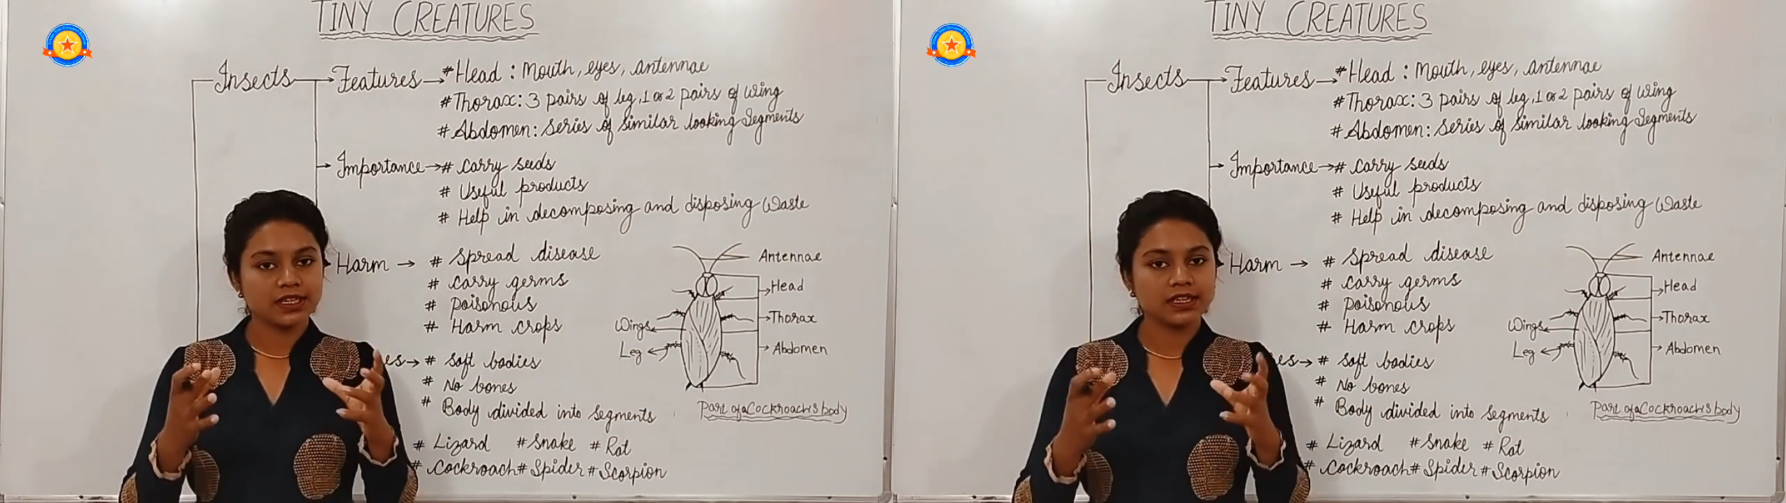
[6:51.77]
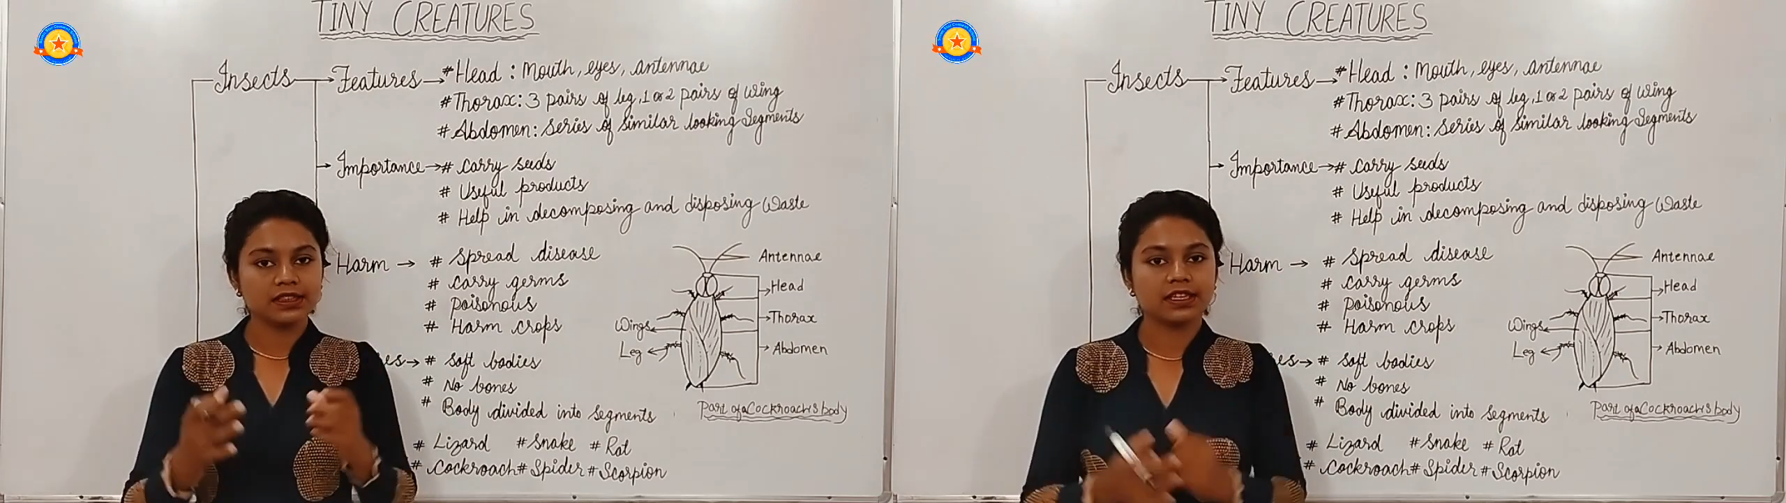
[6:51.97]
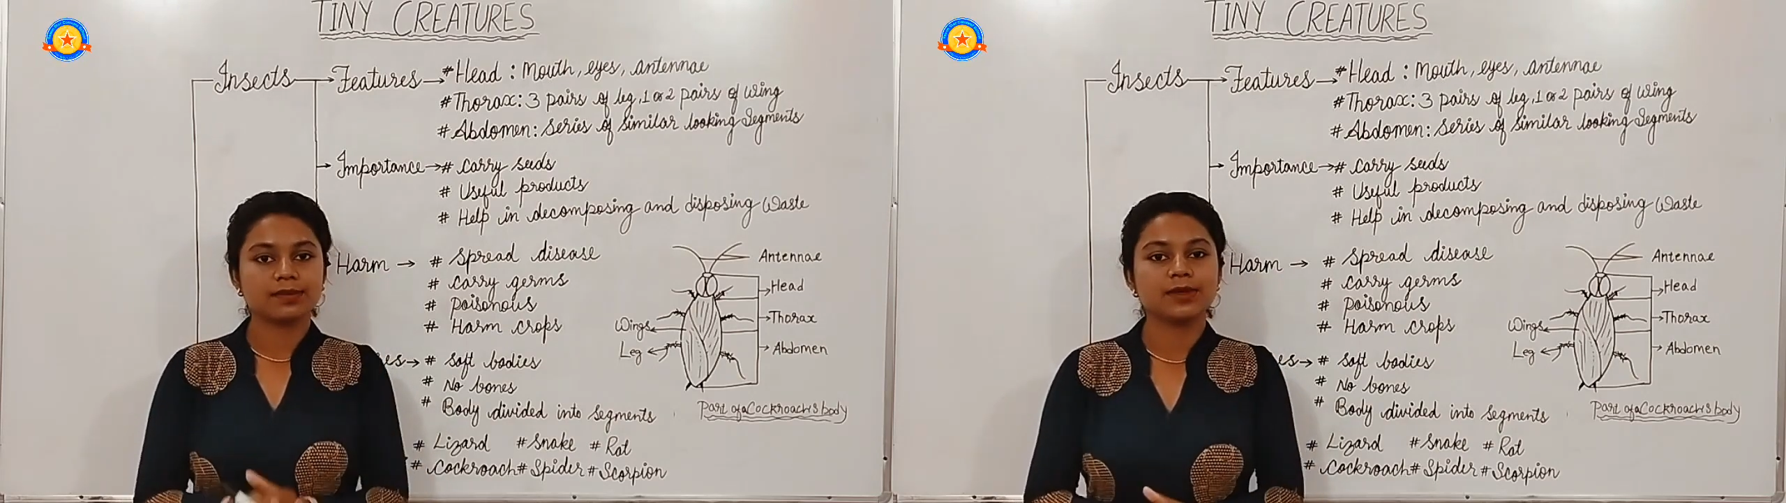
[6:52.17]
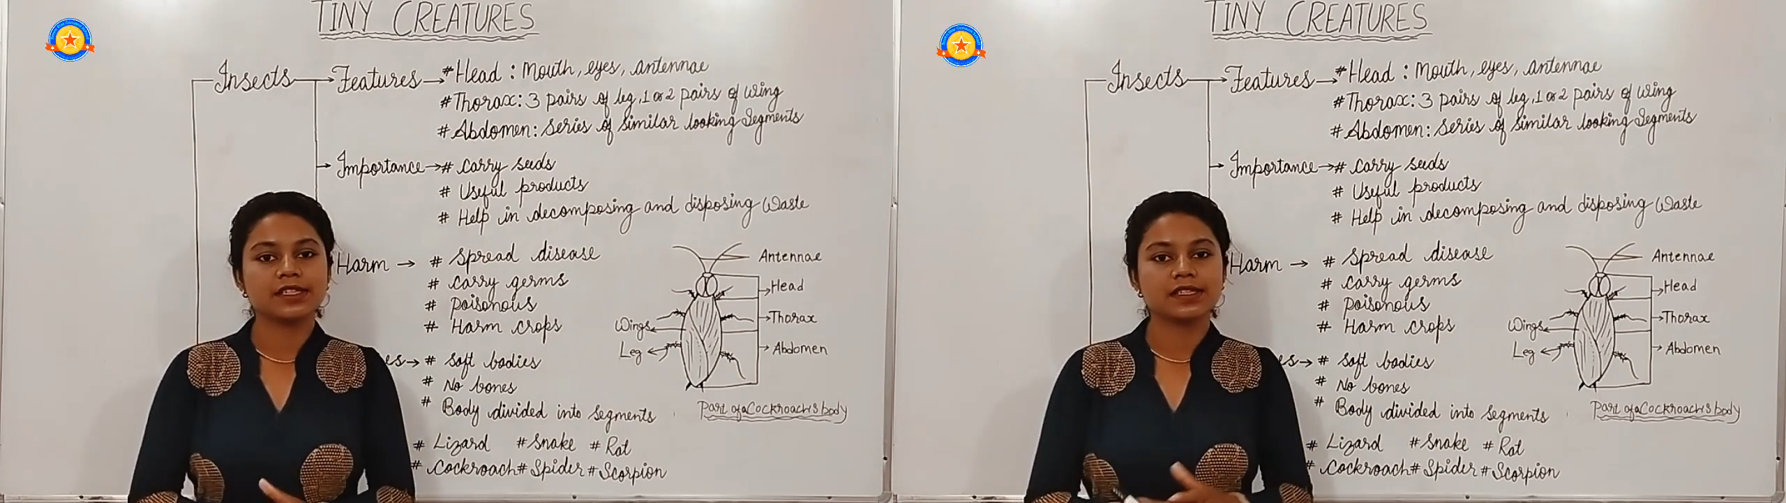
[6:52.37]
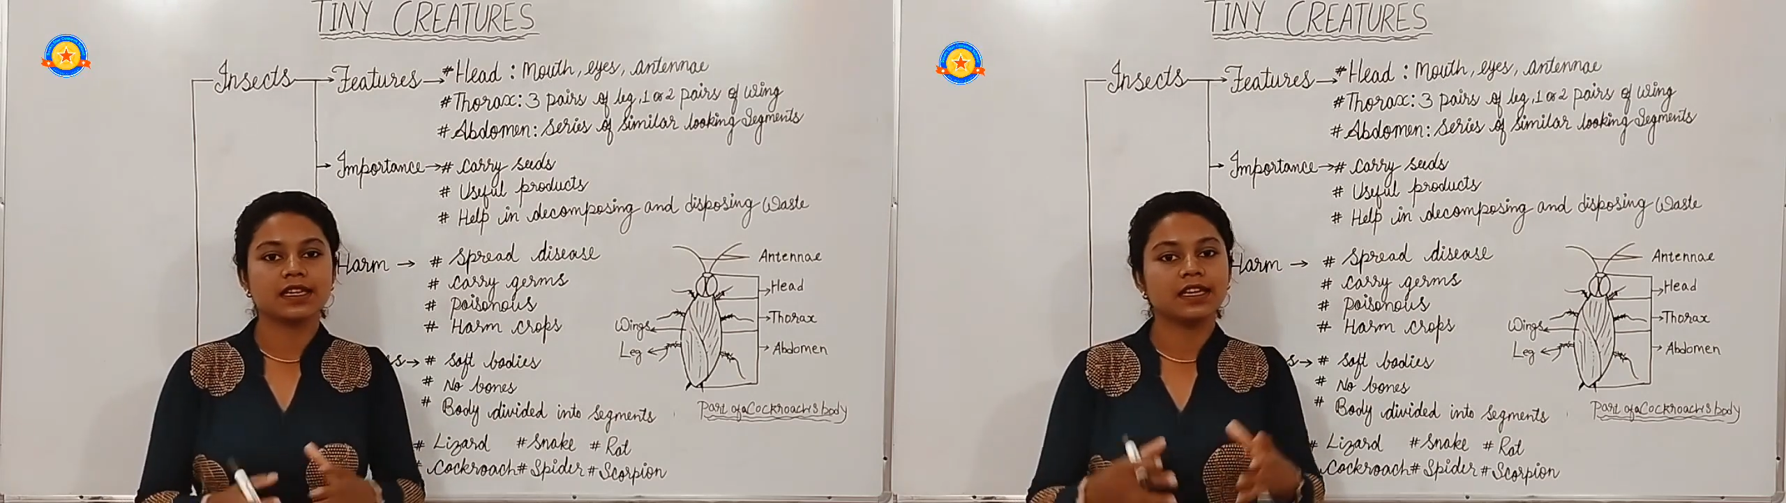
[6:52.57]
That means
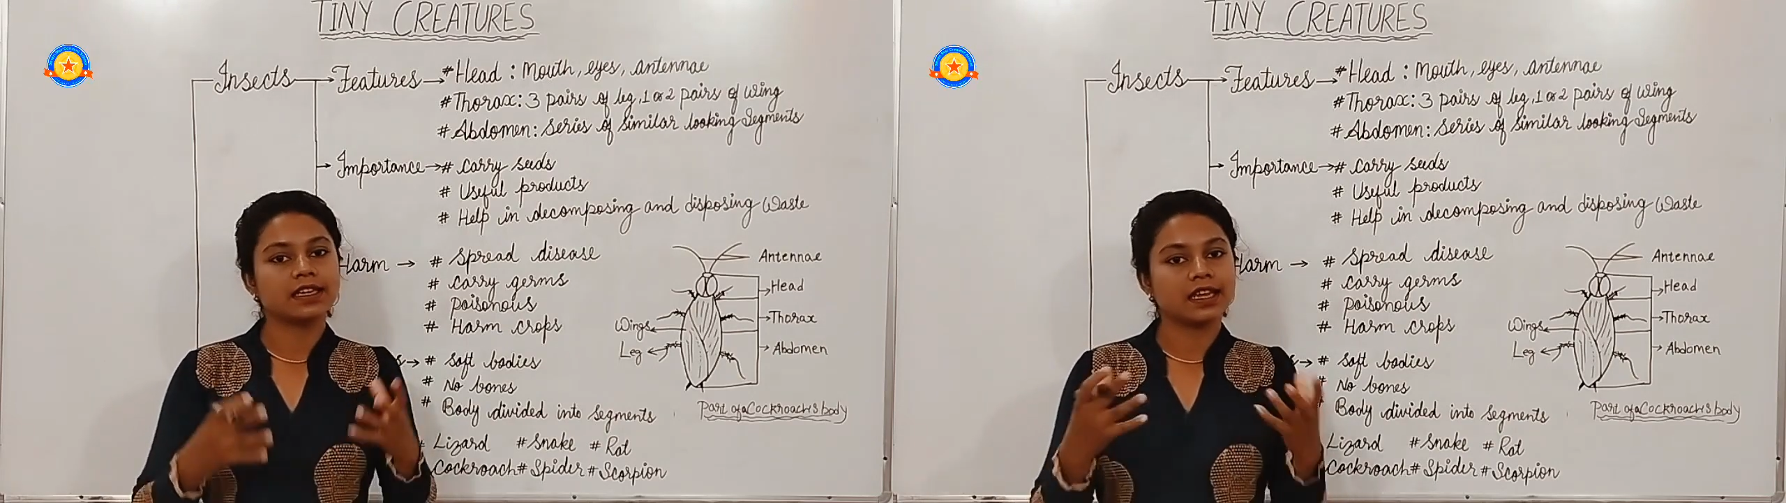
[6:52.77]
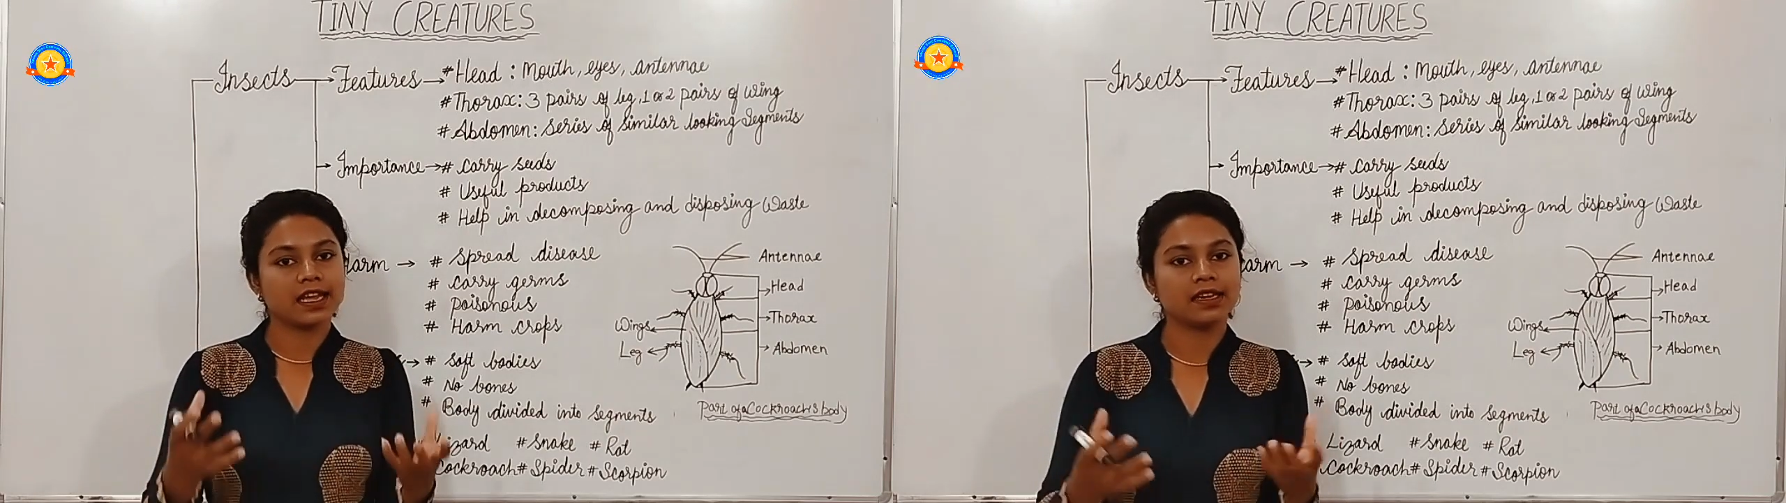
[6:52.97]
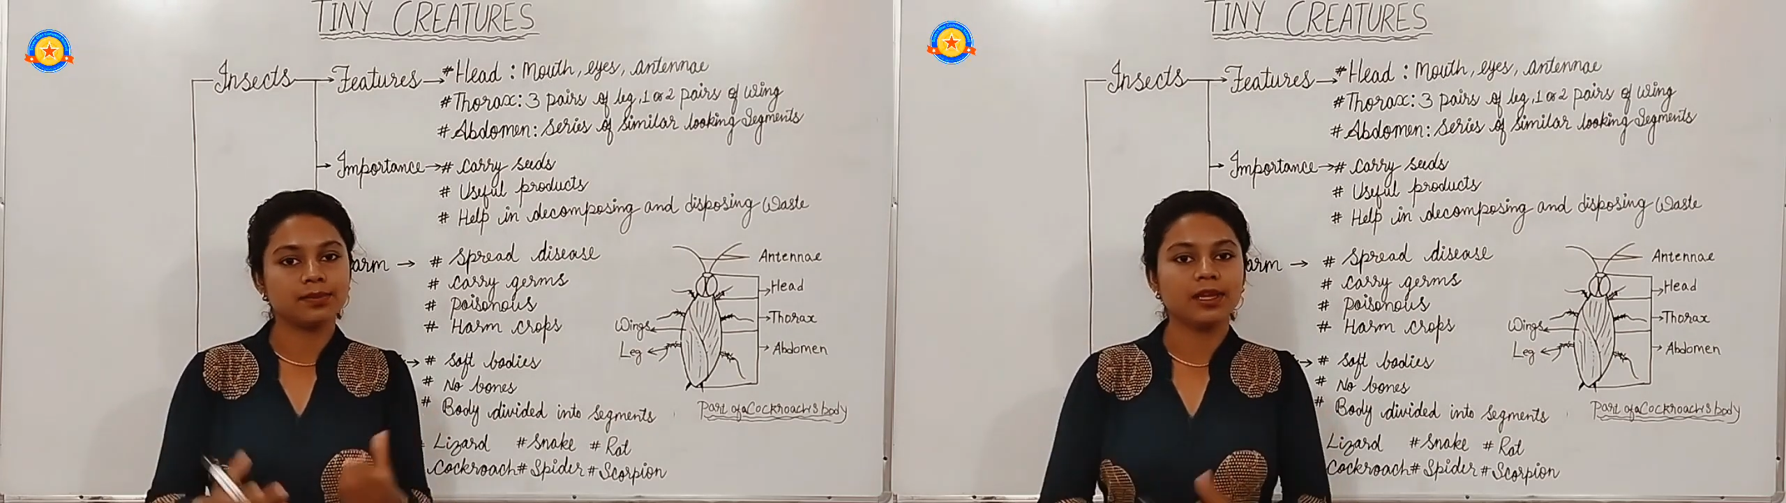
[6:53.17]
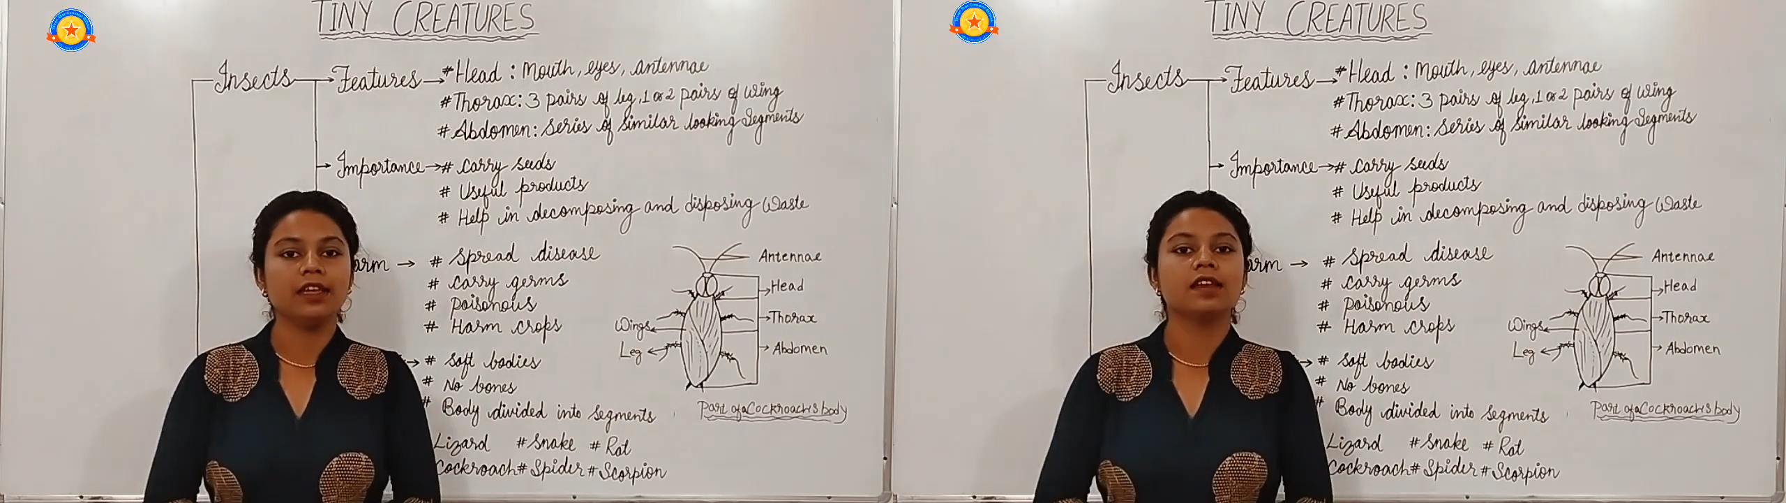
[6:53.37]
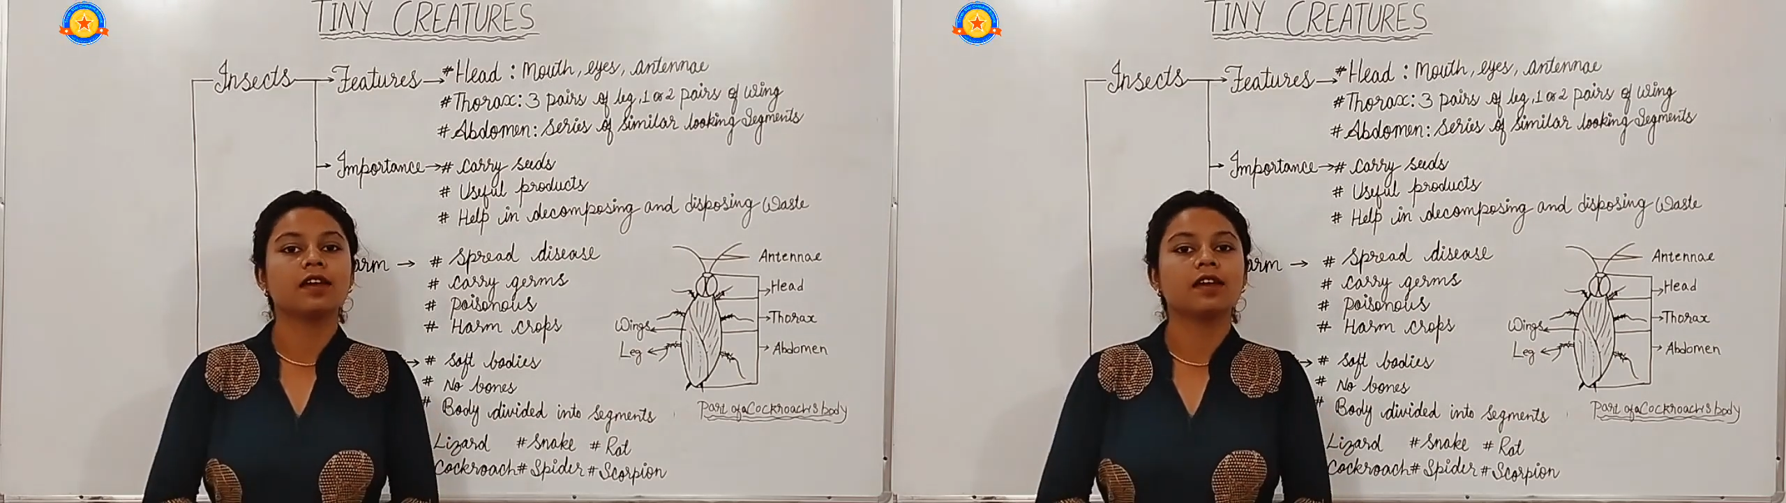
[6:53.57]
it can be